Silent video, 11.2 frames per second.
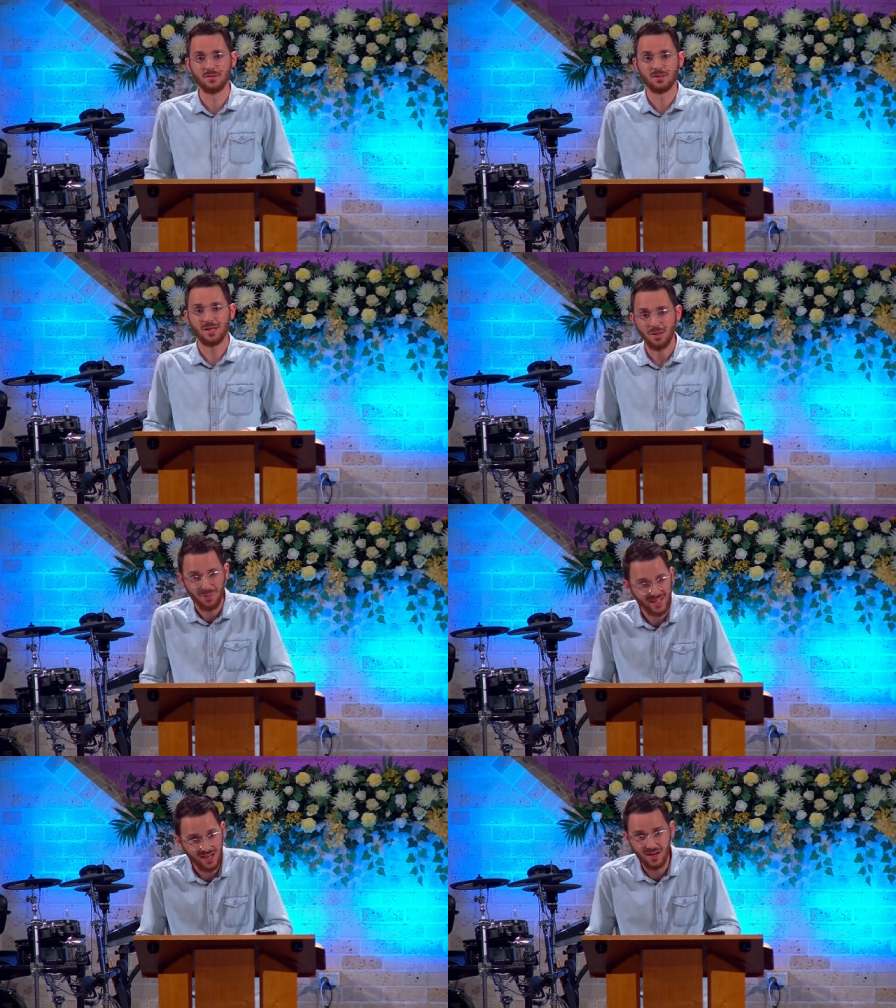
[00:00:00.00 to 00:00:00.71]
come
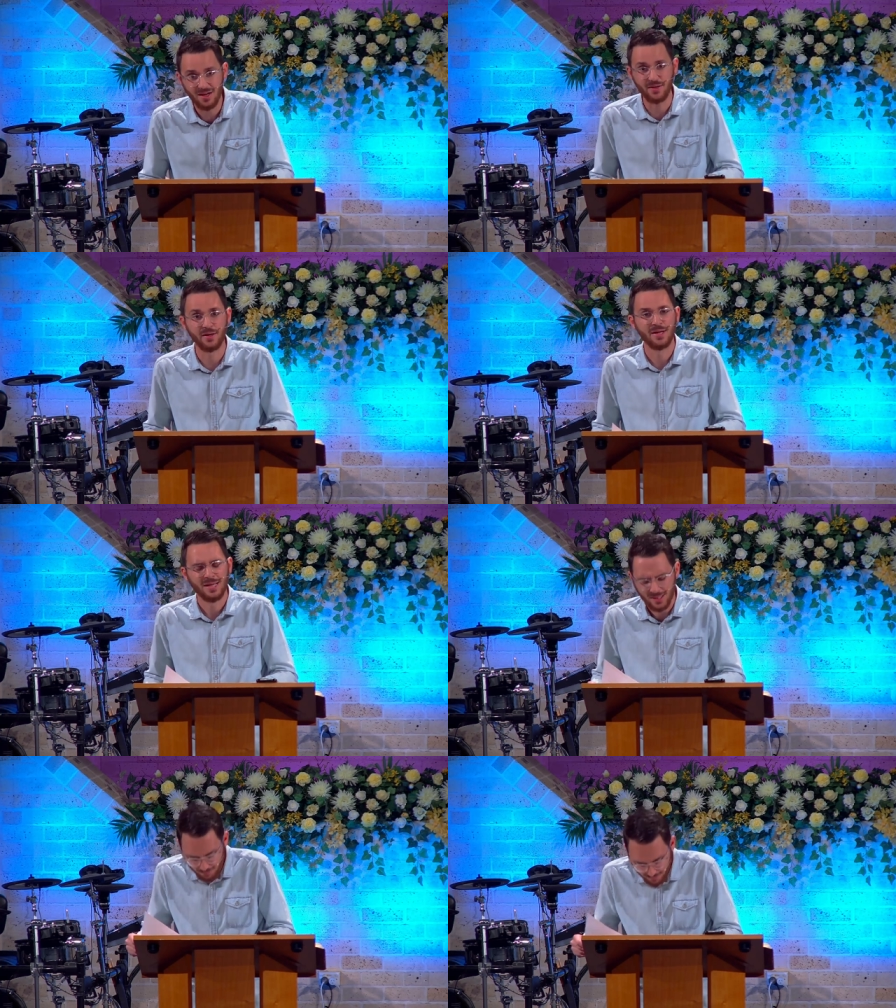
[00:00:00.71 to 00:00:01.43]
back harder,
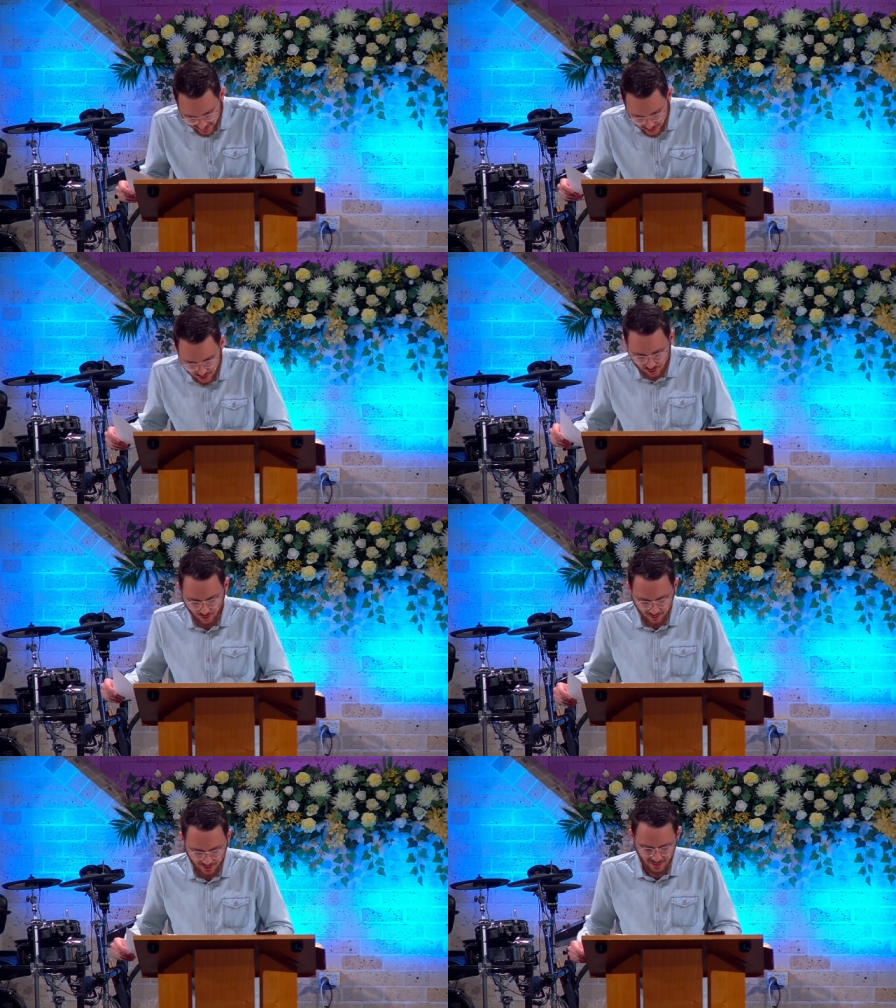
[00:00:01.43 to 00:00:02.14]
come back
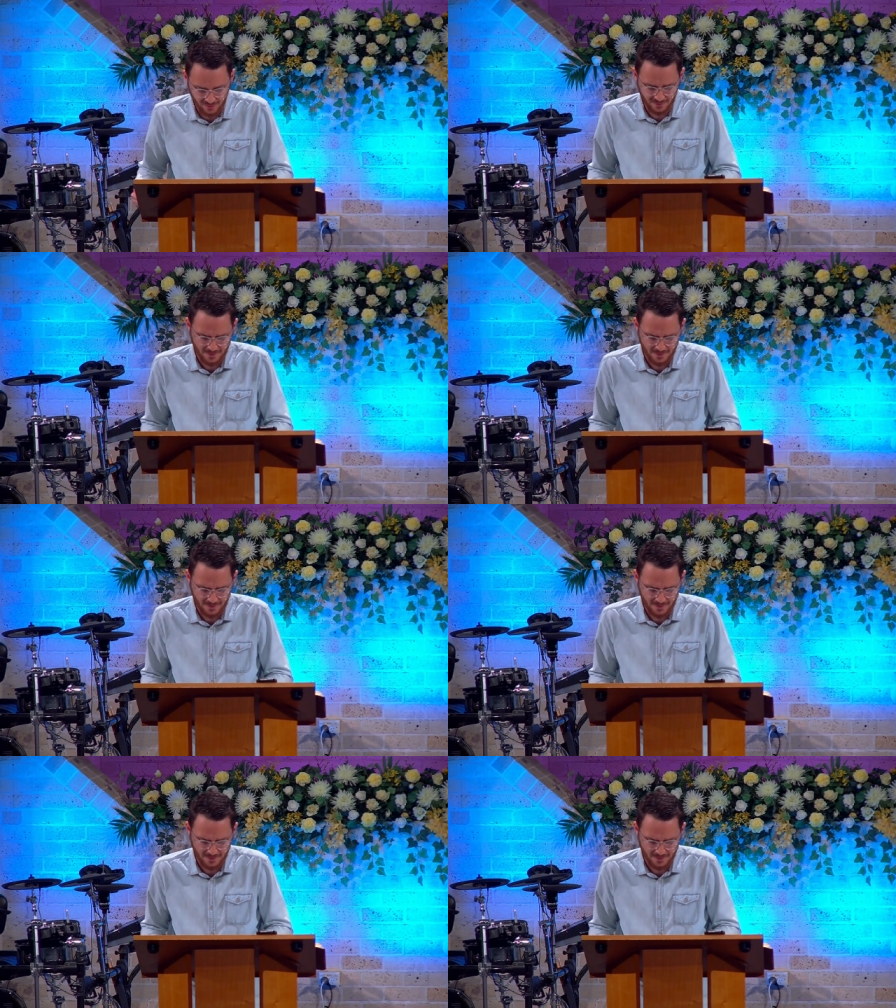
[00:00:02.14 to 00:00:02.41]
stronger.